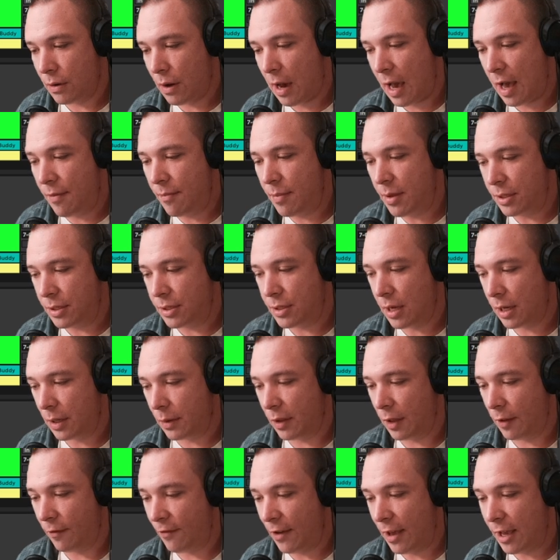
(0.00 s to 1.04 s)
I've been stuck
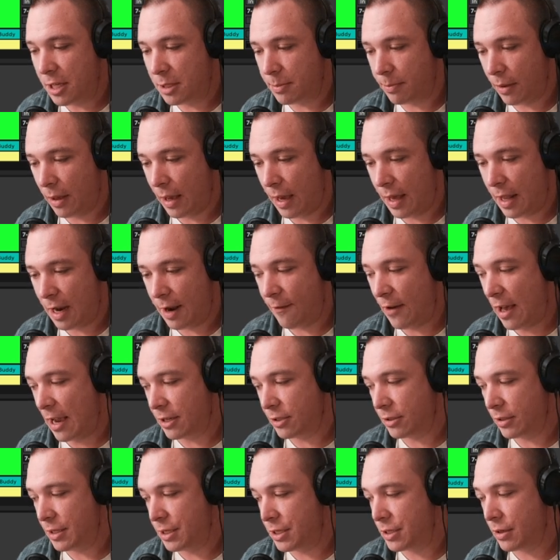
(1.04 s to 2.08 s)
with Phaseplant, and I've
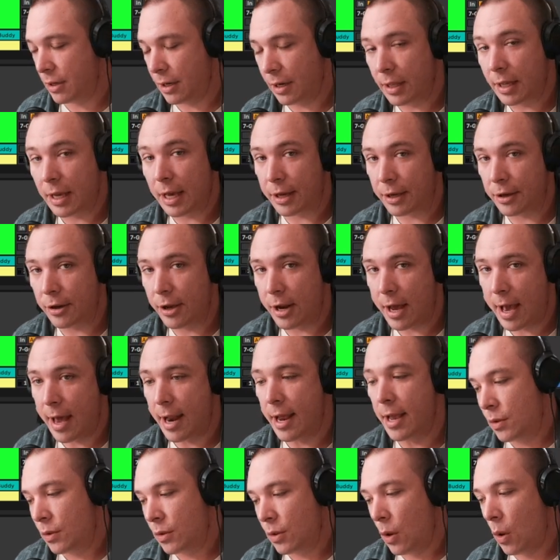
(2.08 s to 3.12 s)
actually started to get good at
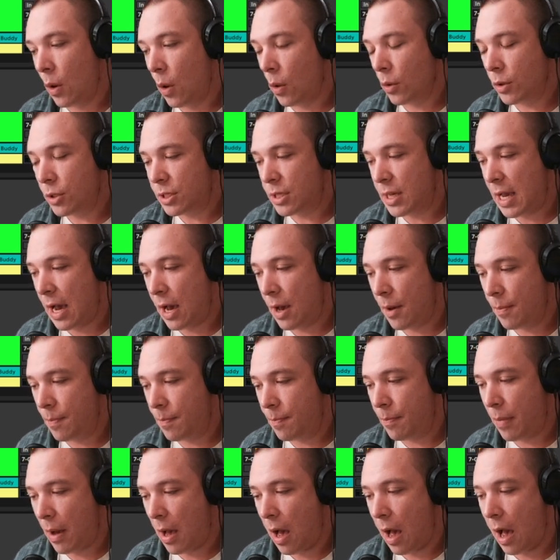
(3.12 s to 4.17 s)
it. The whole
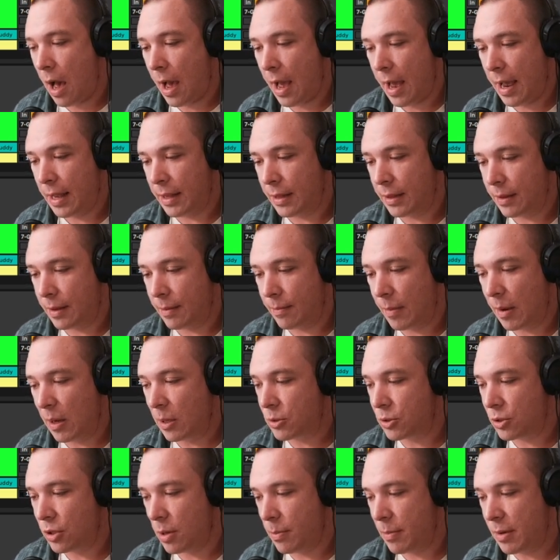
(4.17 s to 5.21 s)
sound behind
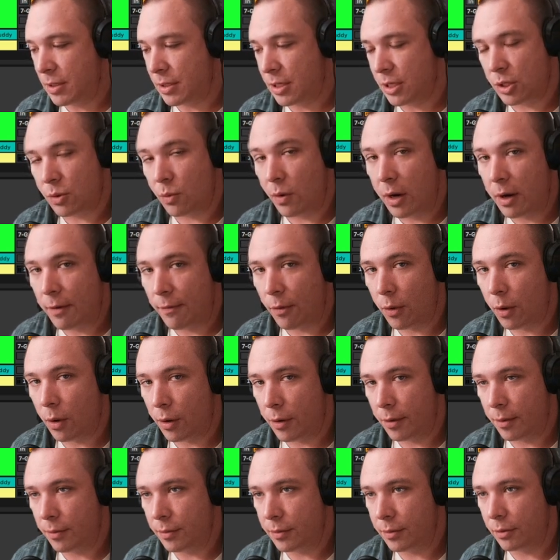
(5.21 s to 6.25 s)
Maelstrom is the
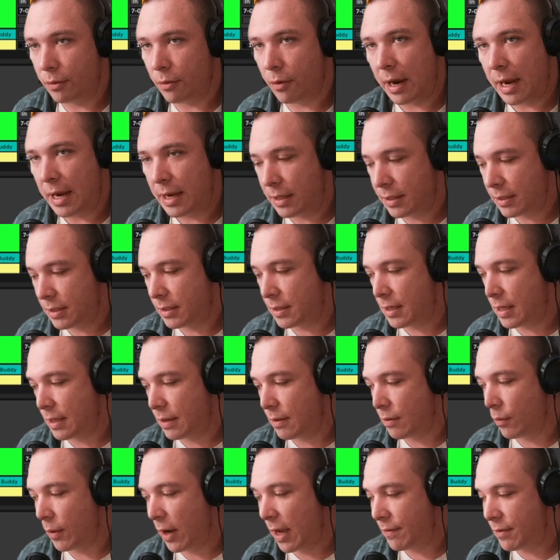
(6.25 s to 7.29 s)
Square4 grain
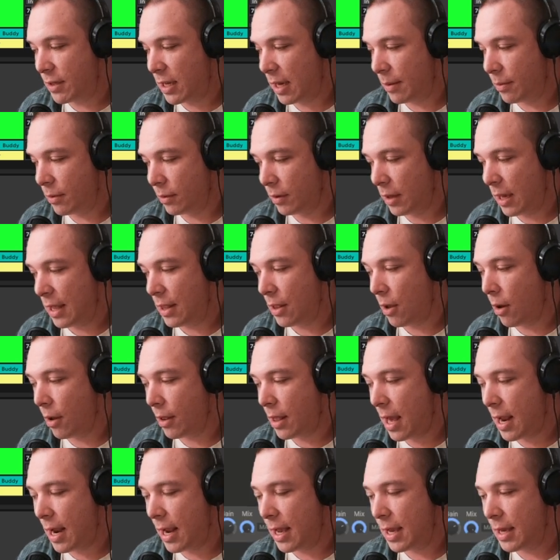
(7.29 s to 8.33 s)
wavetable, and all
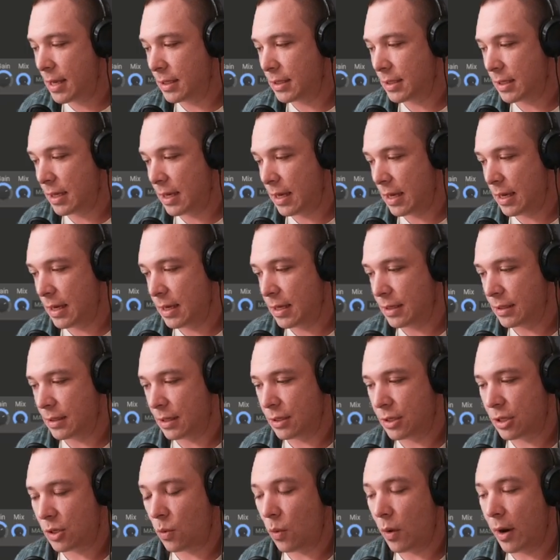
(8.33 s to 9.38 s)
that is
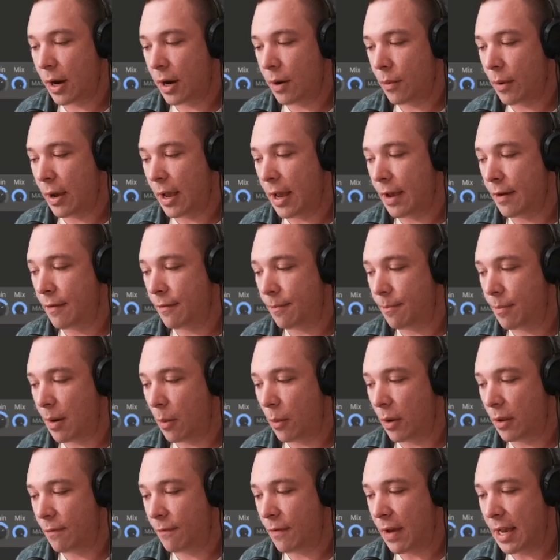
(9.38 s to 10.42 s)
a square wave but
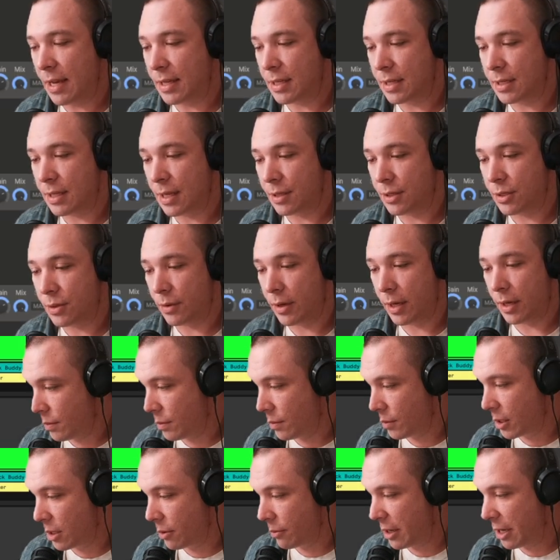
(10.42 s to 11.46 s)
with phases into it.
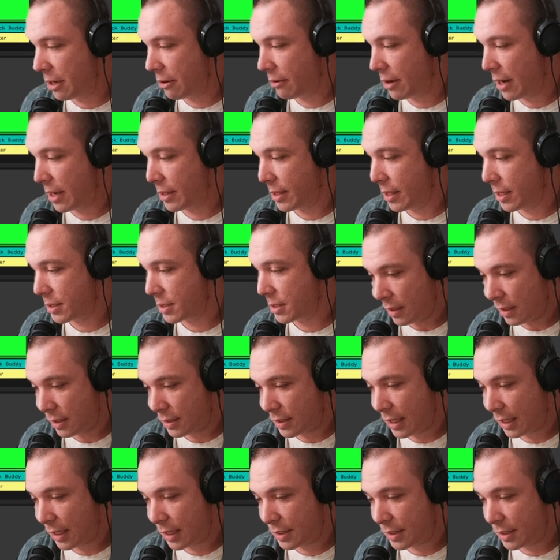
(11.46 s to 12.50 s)
We're going to recreate this. Let's
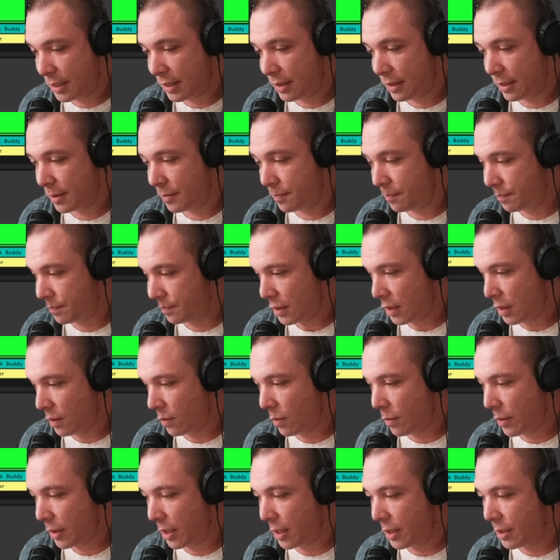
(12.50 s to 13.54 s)
take a serum, and
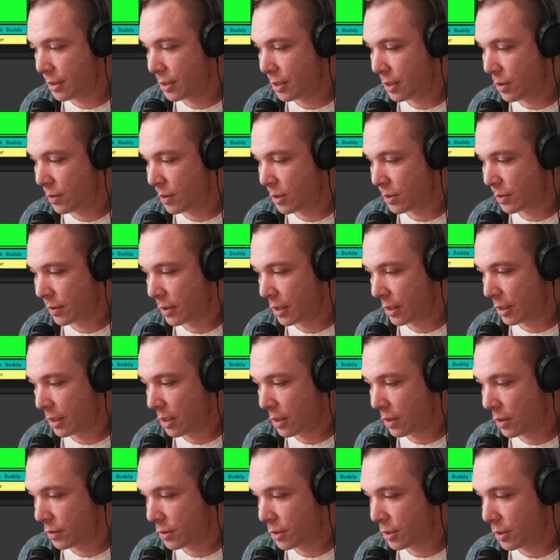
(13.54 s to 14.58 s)
what we're going to do is we're going to
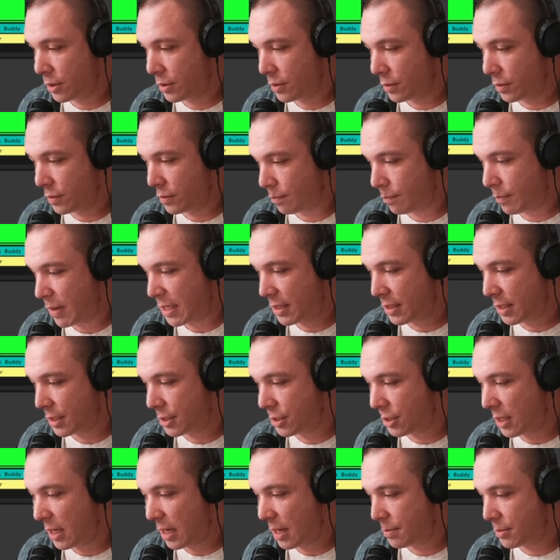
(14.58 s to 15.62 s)
go to basic
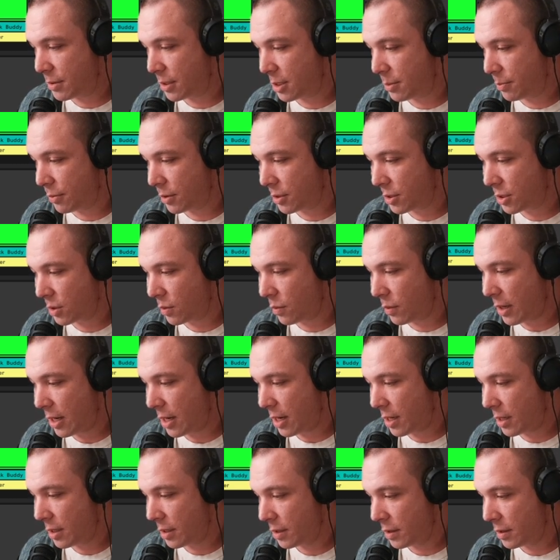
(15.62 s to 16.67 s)
shapes. Let's put
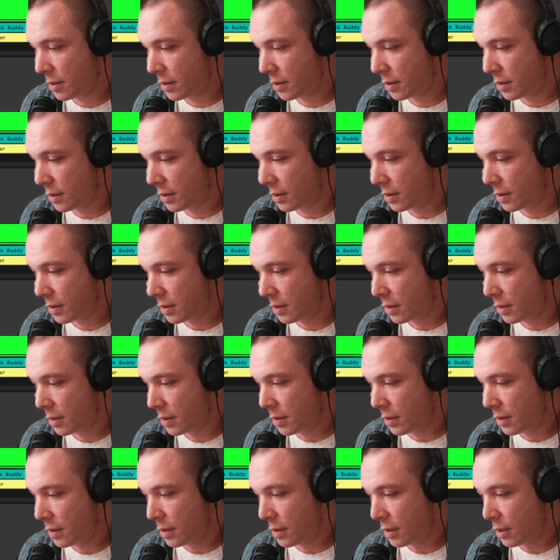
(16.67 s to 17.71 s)
square.
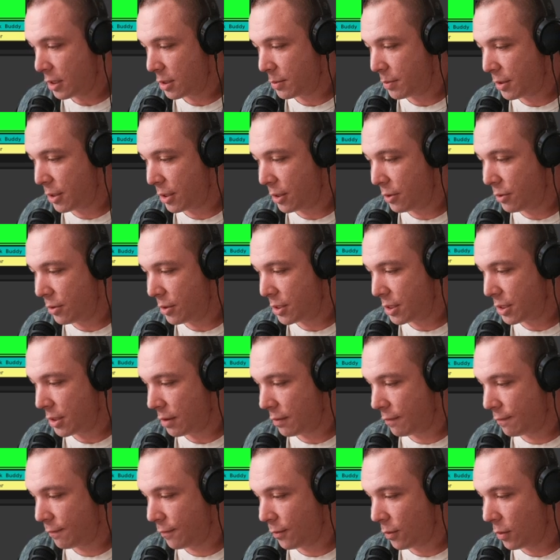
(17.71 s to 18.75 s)
Let's put the unison
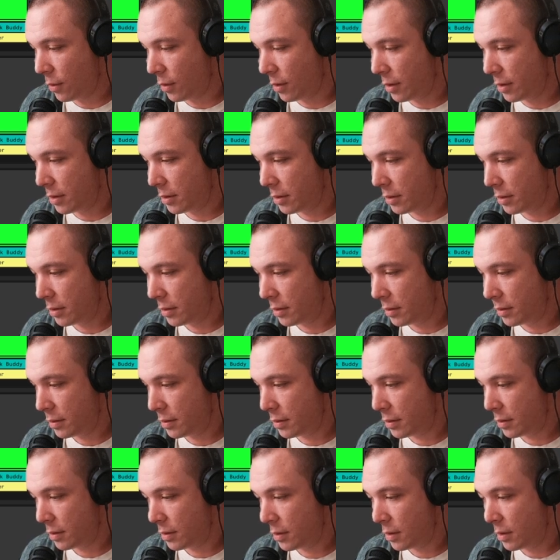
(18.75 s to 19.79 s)
on 4,
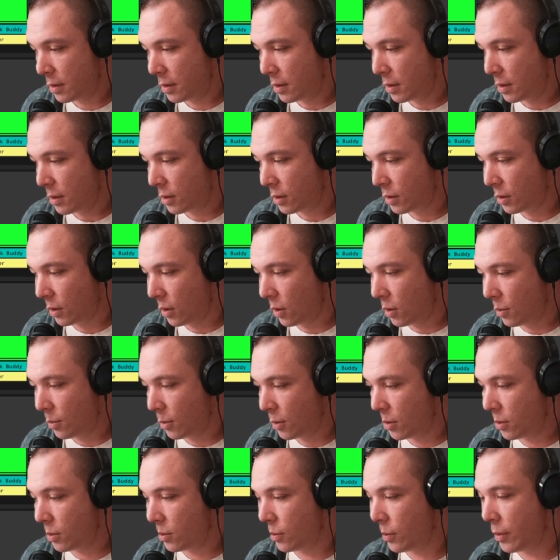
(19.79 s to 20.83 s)

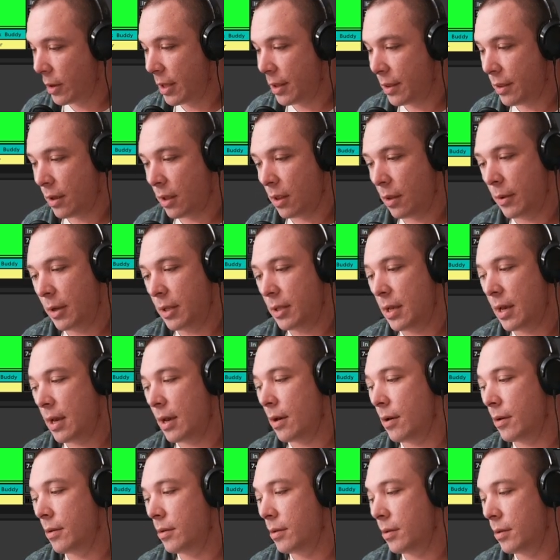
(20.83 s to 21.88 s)
global width all the way
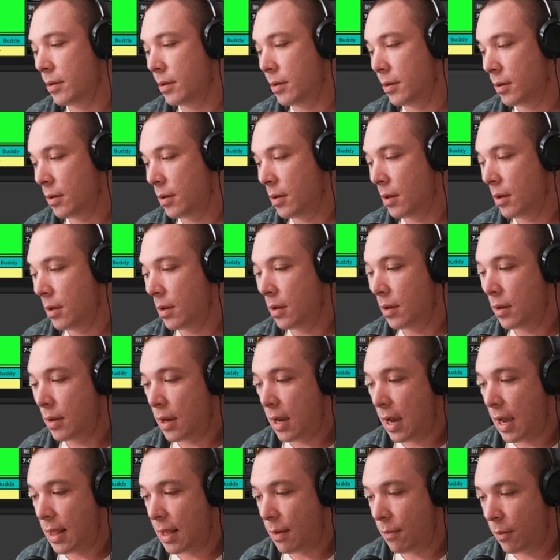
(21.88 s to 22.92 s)
down,
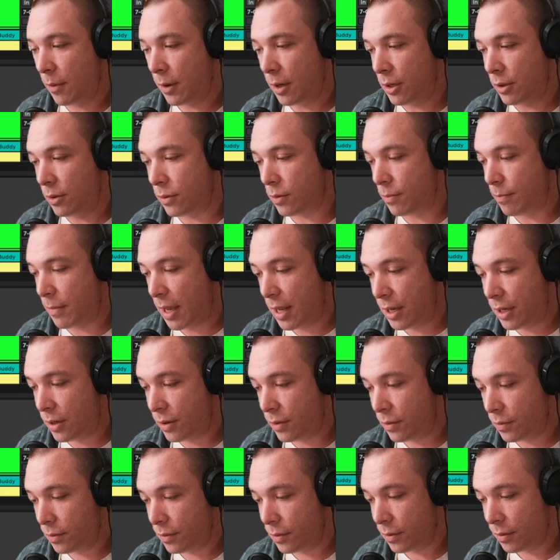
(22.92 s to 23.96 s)
and then what we're going to do
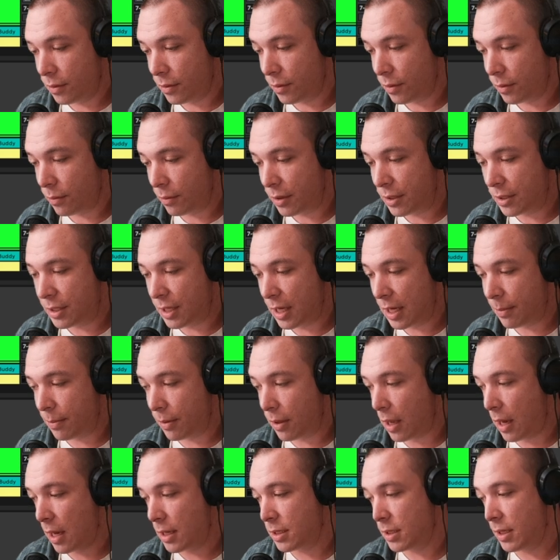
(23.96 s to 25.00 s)
menu,
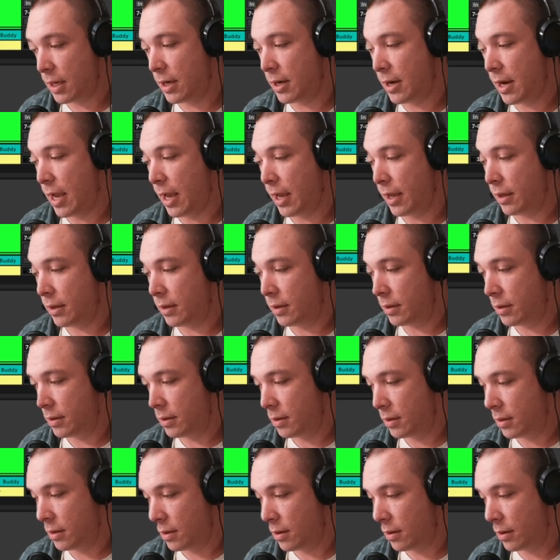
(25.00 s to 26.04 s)
resampled oscillator A.
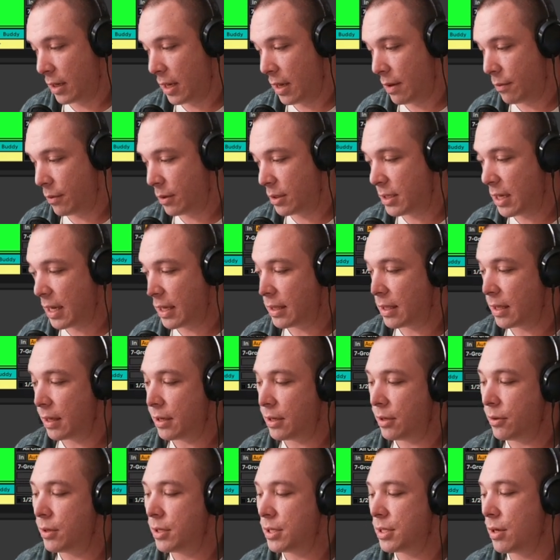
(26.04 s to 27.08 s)
Okay, we're going to take the
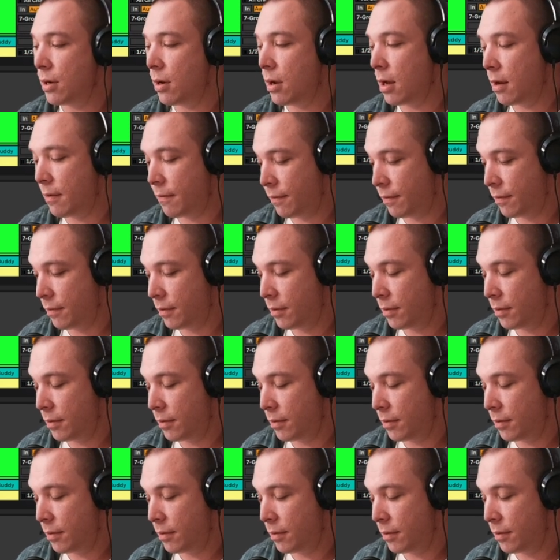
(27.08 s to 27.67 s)
unison off,